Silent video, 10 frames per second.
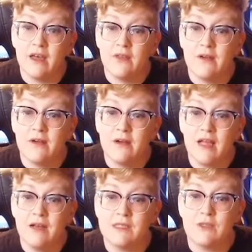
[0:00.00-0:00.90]
other
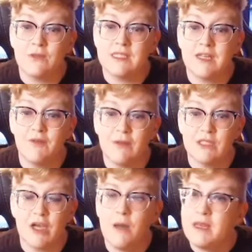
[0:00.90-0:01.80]
household stuff that was
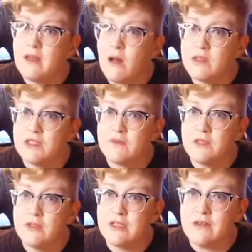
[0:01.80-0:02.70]
common knowledge a
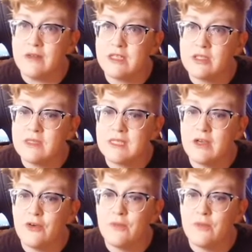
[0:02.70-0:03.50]
few generations ago,